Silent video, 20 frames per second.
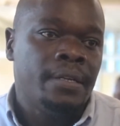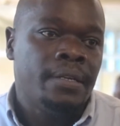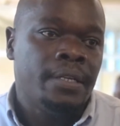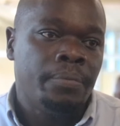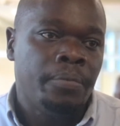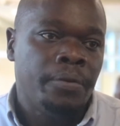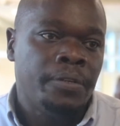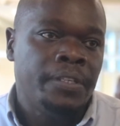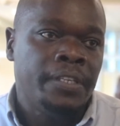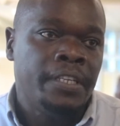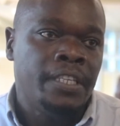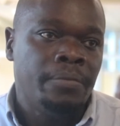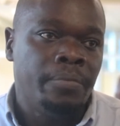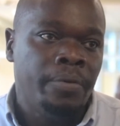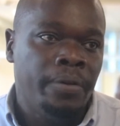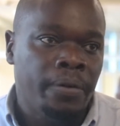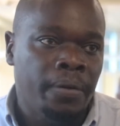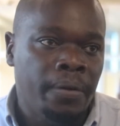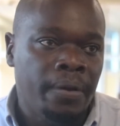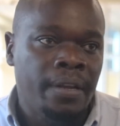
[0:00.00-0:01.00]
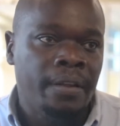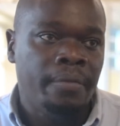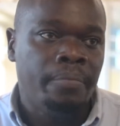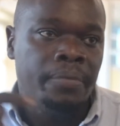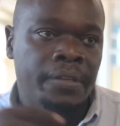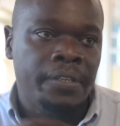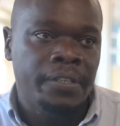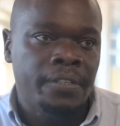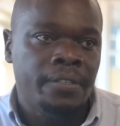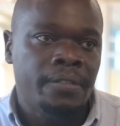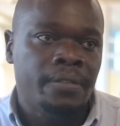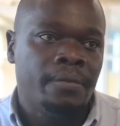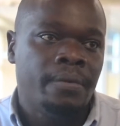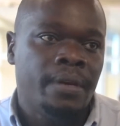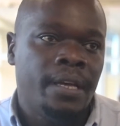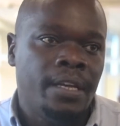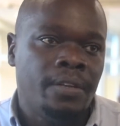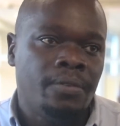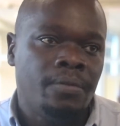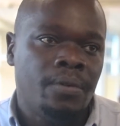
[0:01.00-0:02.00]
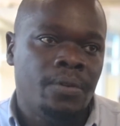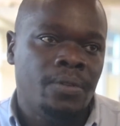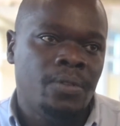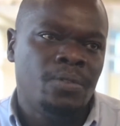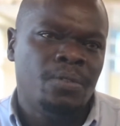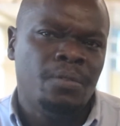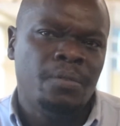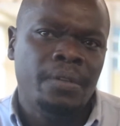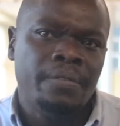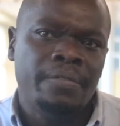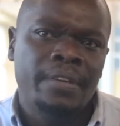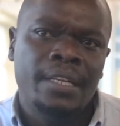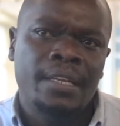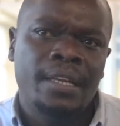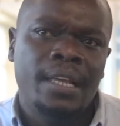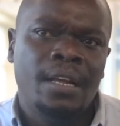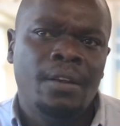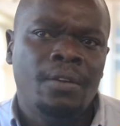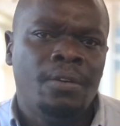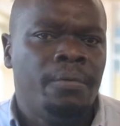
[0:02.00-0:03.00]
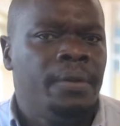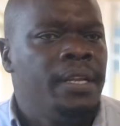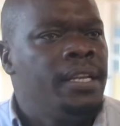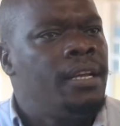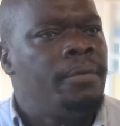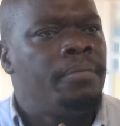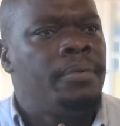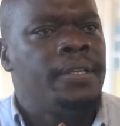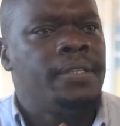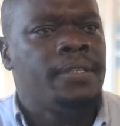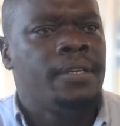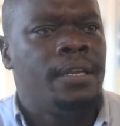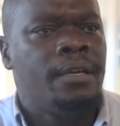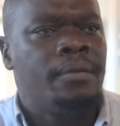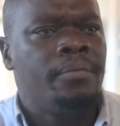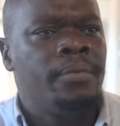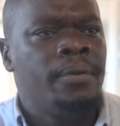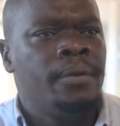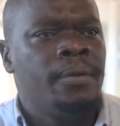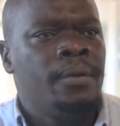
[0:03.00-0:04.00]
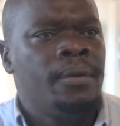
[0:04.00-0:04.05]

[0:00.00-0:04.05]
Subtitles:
reporting it beyond the pitch where it was. So we felt like, no, we need a press club.